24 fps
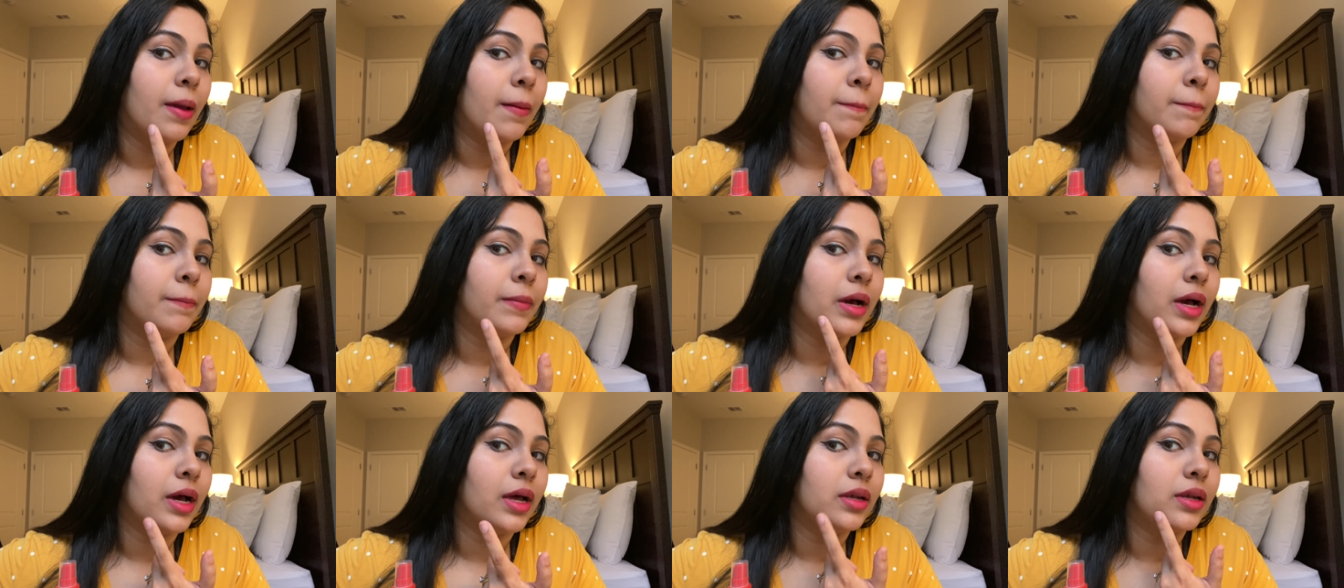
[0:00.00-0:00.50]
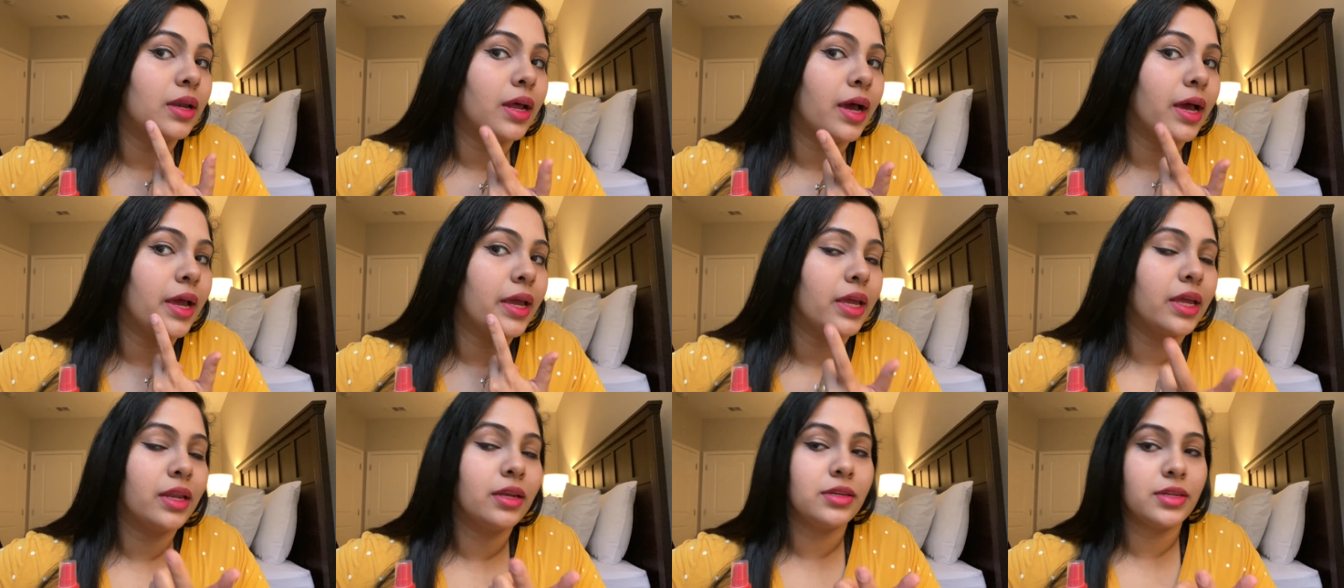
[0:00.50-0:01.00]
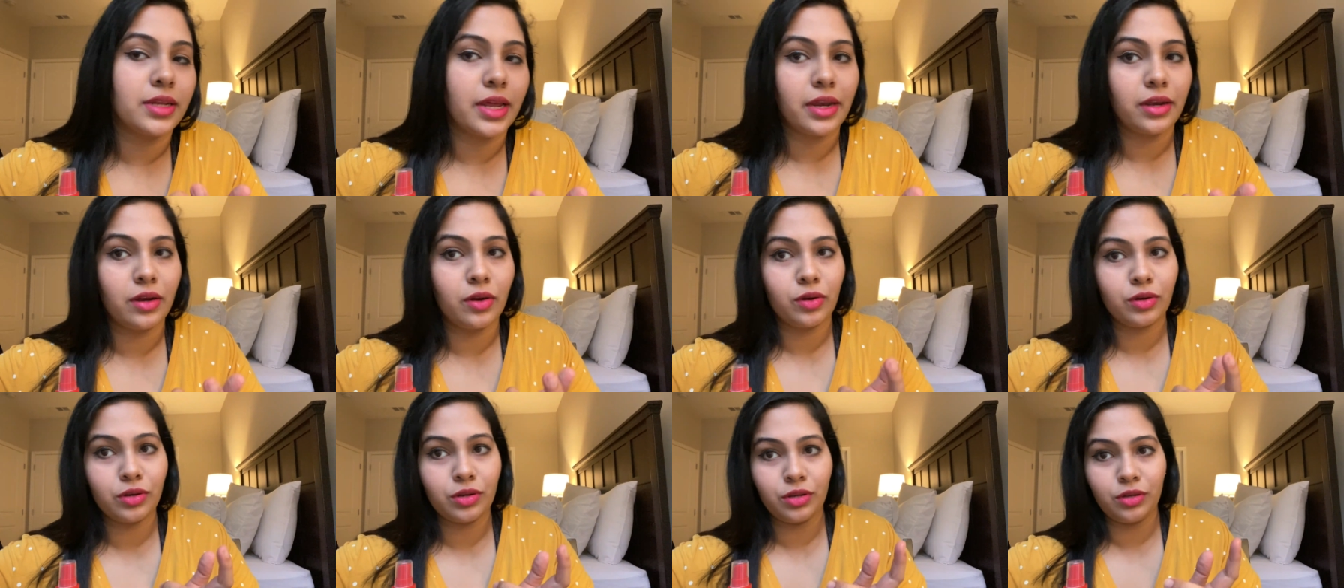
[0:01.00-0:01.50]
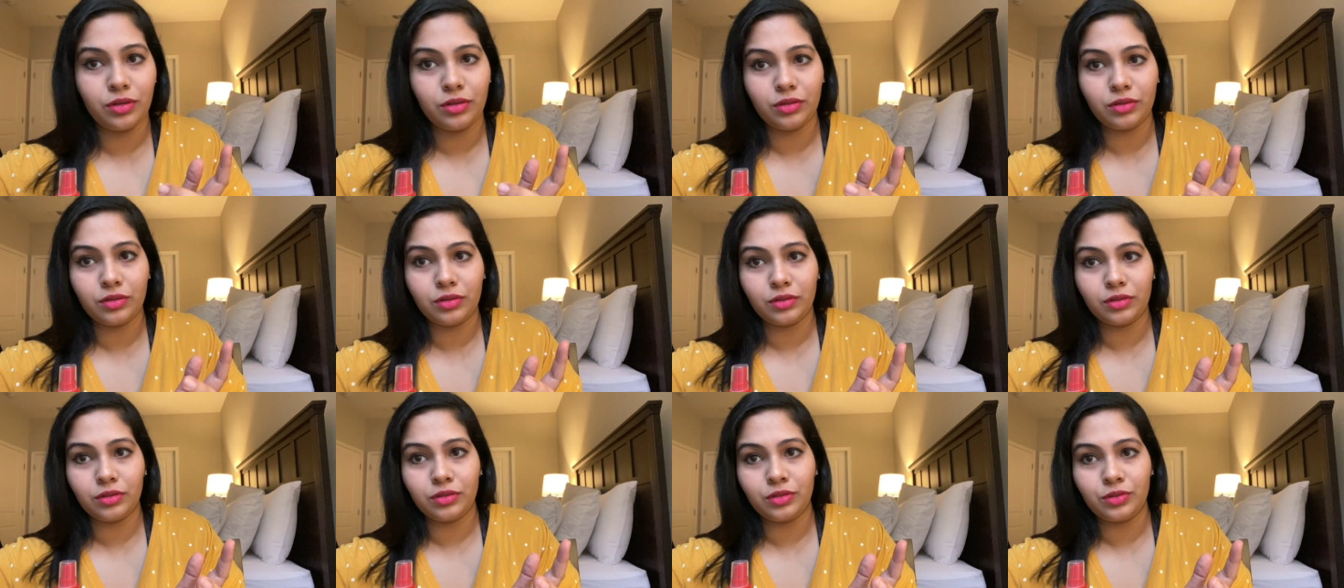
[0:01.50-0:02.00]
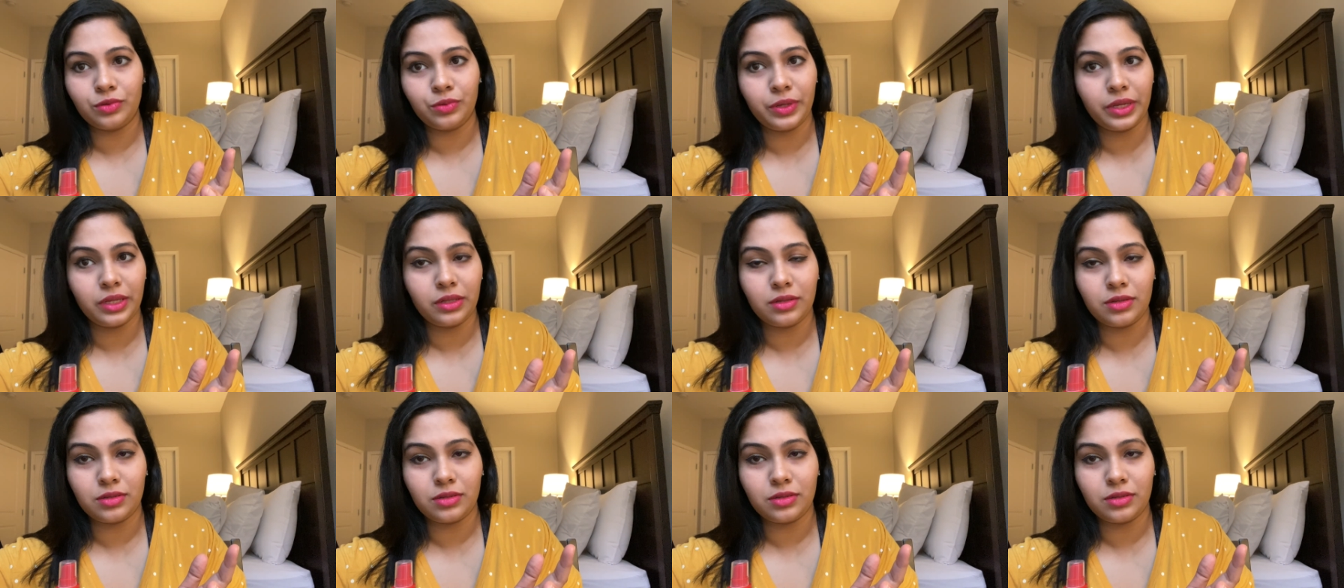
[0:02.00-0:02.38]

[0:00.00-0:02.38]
But I intend on doing